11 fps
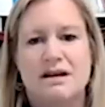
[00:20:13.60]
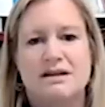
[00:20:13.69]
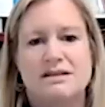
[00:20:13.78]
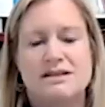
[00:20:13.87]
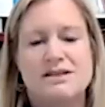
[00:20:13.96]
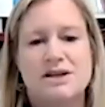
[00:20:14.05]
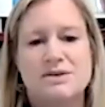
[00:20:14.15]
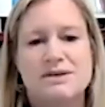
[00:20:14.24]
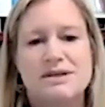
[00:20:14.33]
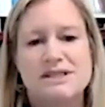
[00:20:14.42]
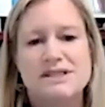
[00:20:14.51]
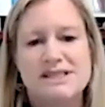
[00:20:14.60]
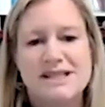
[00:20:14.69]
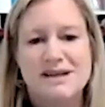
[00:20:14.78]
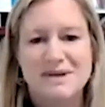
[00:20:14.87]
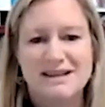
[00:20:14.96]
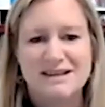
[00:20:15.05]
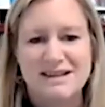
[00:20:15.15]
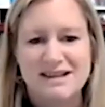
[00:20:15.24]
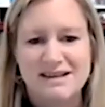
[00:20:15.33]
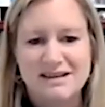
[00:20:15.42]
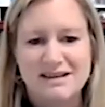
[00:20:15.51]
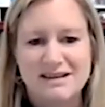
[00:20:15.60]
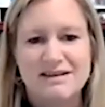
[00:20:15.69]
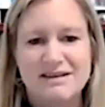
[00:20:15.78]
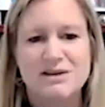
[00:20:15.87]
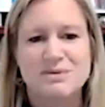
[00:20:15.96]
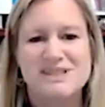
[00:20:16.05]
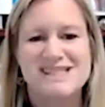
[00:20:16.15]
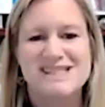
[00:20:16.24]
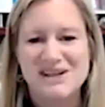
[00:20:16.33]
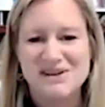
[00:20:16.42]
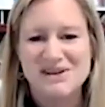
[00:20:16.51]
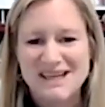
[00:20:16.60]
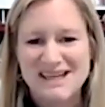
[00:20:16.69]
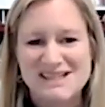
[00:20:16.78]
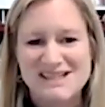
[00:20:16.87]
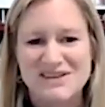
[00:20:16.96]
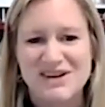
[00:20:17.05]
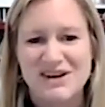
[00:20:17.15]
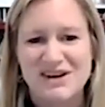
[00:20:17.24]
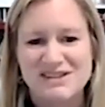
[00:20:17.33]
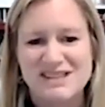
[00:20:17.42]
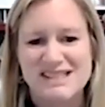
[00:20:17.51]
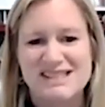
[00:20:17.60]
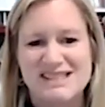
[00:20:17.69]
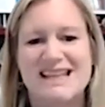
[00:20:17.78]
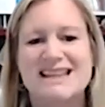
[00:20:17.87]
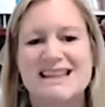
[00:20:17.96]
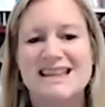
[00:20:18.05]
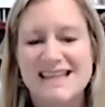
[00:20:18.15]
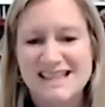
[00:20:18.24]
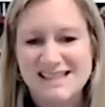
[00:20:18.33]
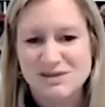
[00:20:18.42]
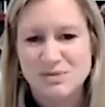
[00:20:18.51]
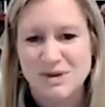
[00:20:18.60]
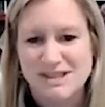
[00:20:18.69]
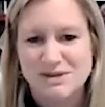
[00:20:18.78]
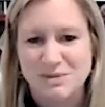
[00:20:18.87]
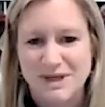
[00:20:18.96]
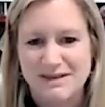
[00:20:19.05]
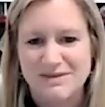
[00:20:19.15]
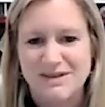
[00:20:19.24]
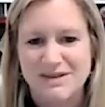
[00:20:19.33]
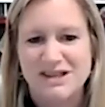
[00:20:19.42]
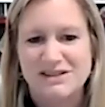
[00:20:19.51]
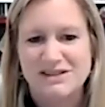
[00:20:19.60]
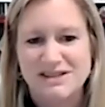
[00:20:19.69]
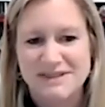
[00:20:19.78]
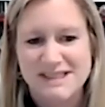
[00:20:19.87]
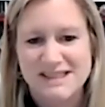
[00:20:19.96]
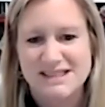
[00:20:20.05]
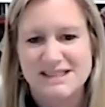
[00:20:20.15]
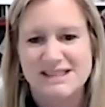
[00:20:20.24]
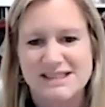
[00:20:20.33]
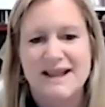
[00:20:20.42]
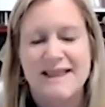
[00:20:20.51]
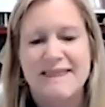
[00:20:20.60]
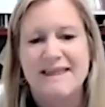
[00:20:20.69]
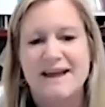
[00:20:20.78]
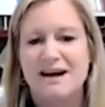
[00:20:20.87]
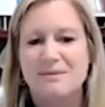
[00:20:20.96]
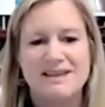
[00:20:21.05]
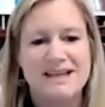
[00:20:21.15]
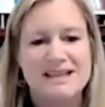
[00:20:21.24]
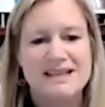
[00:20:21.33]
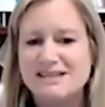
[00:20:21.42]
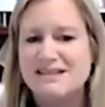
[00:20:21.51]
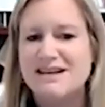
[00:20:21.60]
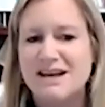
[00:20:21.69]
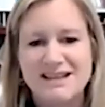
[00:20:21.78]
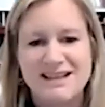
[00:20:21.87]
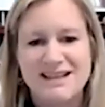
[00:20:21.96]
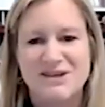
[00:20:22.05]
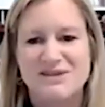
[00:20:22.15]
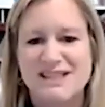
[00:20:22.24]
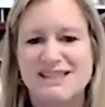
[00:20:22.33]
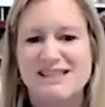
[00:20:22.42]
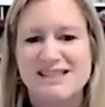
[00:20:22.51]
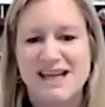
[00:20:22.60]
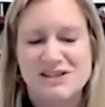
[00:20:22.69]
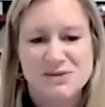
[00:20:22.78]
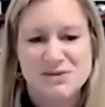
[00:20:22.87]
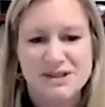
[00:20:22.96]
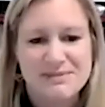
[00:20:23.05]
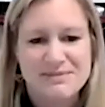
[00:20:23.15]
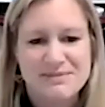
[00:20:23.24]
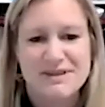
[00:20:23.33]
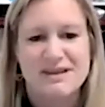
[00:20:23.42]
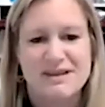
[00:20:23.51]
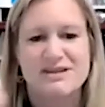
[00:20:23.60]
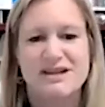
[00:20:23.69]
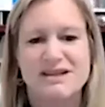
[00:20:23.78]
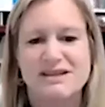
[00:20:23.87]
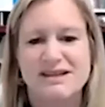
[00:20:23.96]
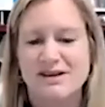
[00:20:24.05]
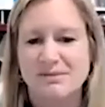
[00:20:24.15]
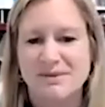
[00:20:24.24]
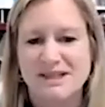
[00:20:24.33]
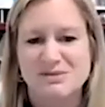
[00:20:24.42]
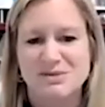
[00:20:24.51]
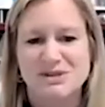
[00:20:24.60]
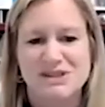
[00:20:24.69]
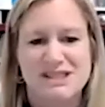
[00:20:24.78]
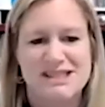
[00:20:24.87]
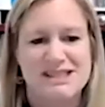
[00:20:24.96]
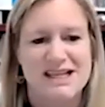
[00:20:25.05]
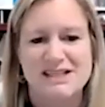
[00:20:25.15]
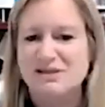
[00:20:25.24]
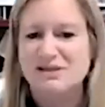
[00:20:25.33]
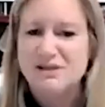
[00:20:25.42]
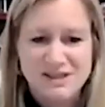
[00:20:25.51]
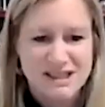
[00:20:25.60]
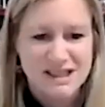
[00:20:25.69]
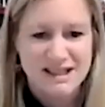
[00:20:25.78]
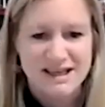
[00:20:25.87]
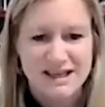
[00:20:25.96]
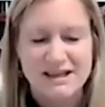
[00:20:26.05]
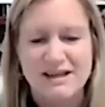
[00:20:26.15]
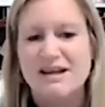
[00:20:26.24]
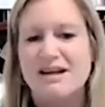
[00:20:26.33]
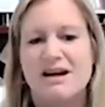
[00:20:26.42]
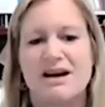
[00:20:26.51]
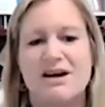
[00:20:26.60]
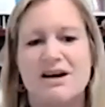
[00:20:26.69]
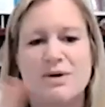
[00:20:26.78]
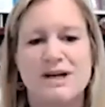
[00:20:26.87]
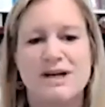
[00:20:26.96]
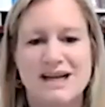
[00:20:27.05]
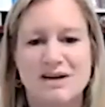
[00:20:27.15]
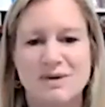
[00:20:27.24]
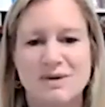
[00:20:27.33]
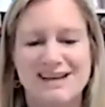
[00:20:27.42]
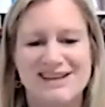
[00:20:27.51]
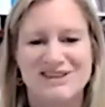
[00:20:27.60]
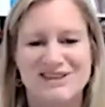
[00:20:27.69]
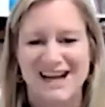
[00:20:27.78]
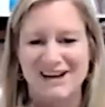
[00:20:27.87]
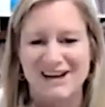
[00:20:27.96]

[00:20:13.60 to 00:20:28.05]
So typically, you will see your radiation oncologist at least once a week for a doctor's visit. And that's nothing that you need to schedule. The therapist will just send you over to clinic on one day a week, and you'll kind of